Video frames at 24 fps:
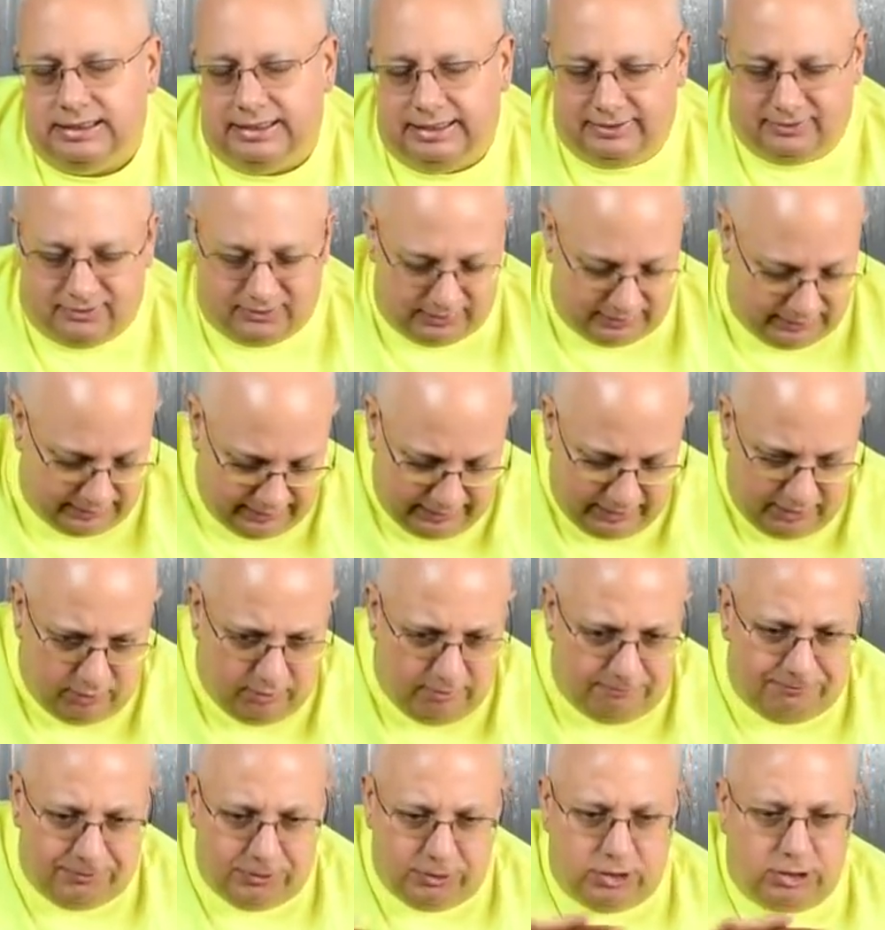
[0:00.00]
It's an
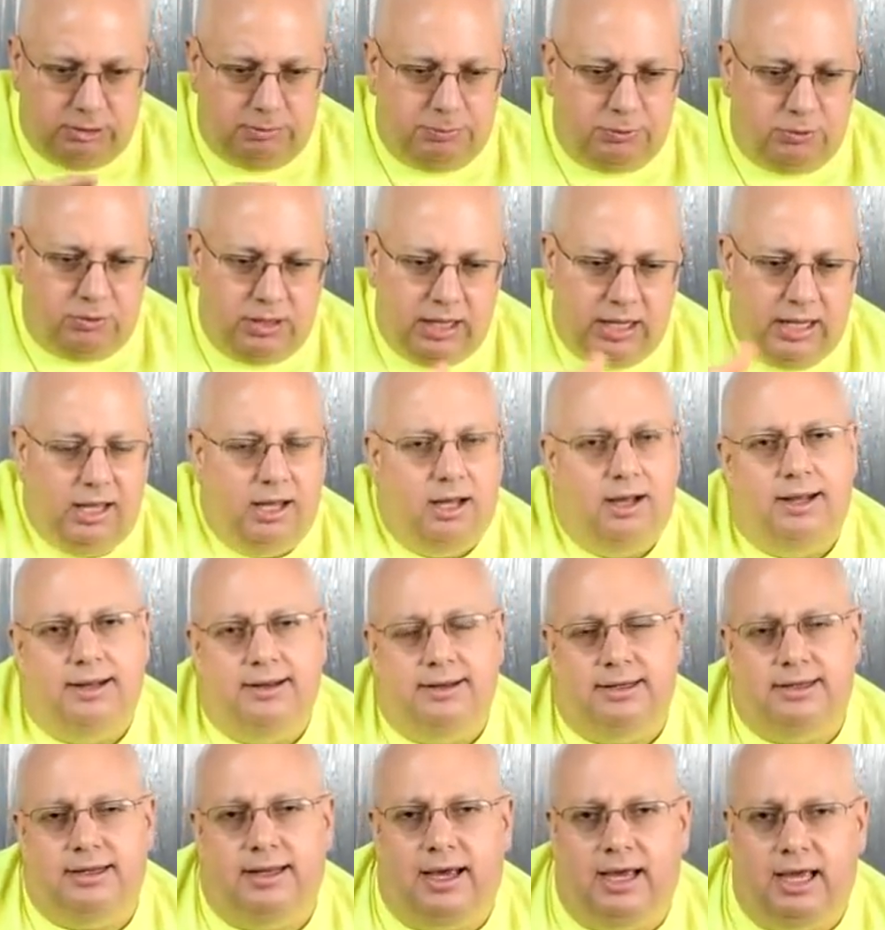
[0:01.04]
irrefutable,
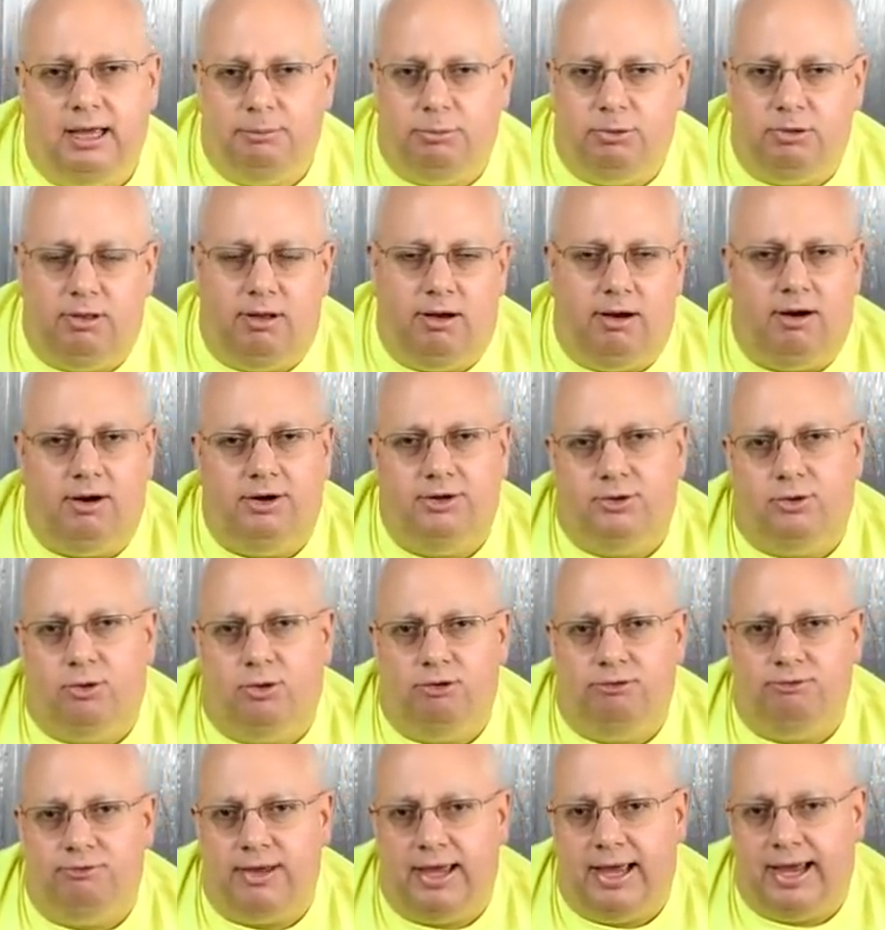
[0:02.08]
undeniable,
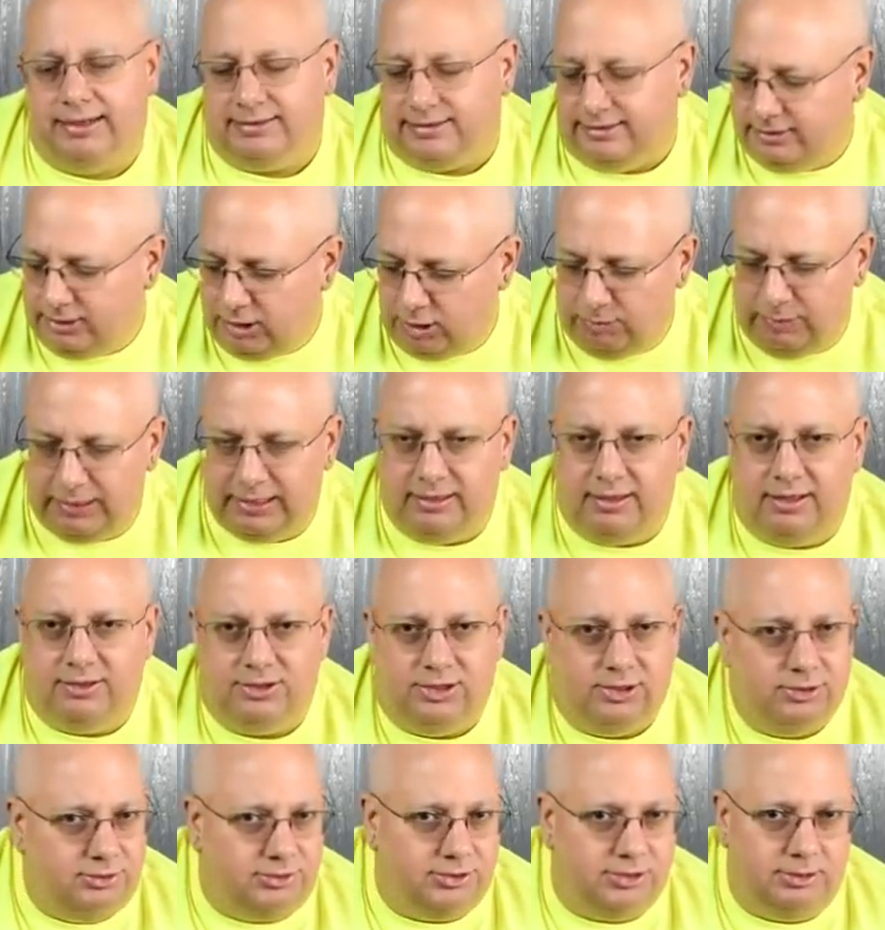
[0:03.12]
hardcore fact. Nobody
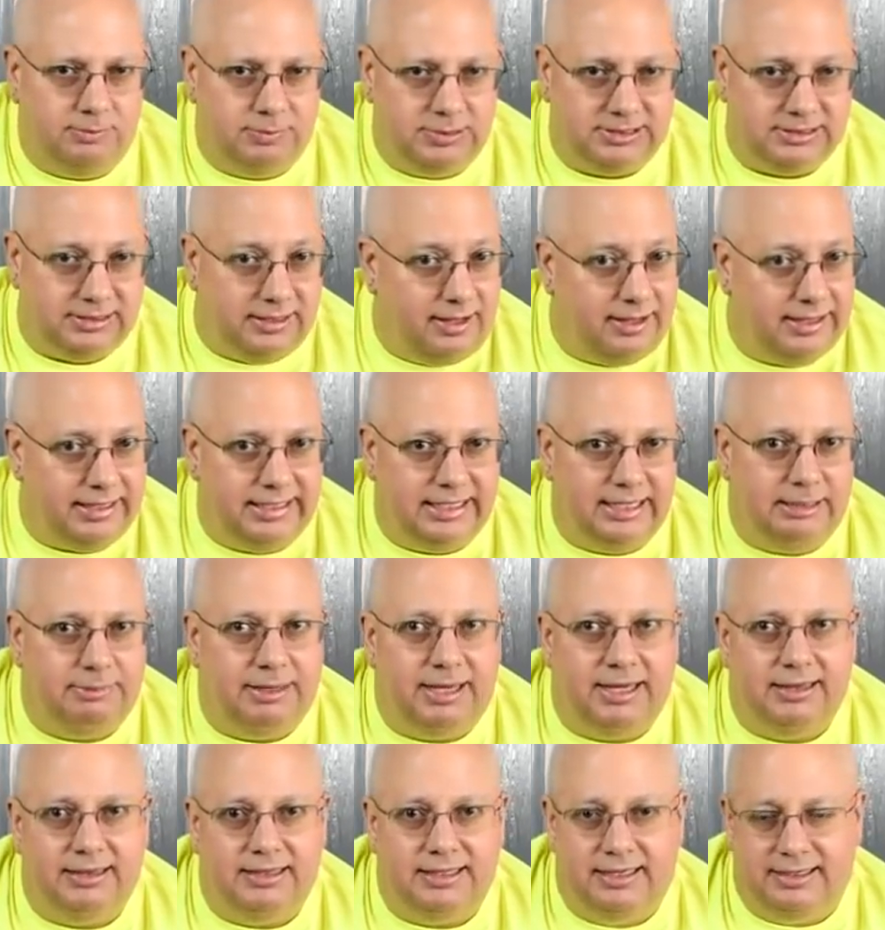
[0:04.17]
on YouTube is talking
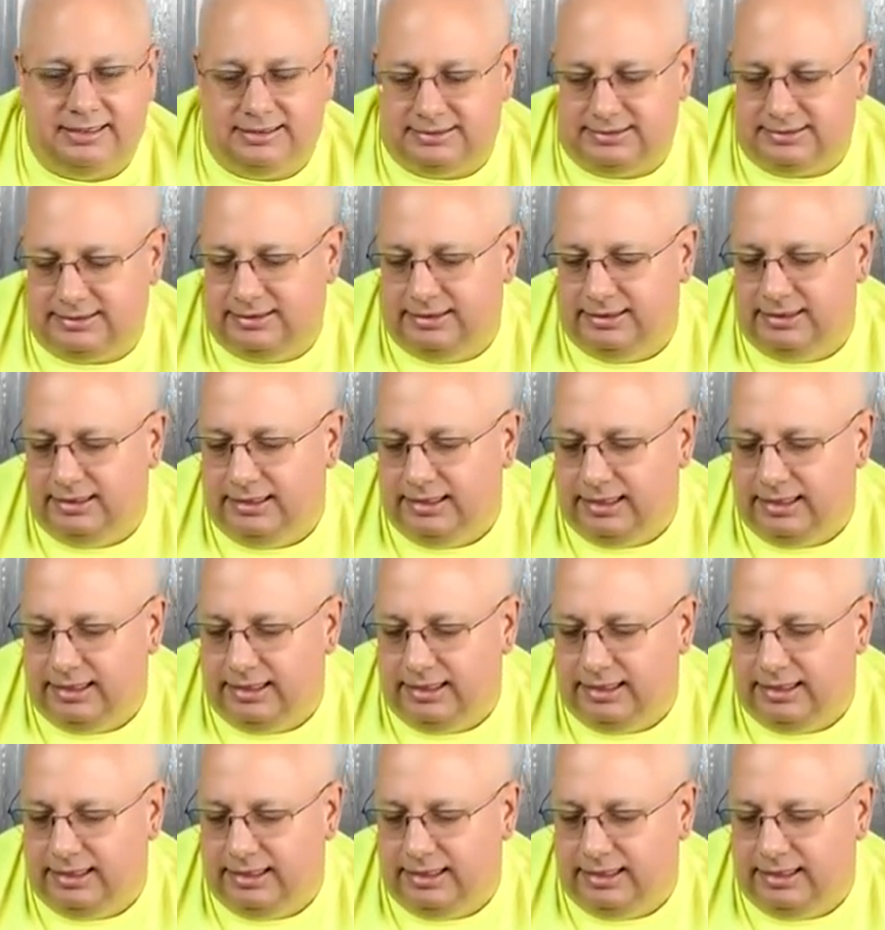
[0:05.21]
about this.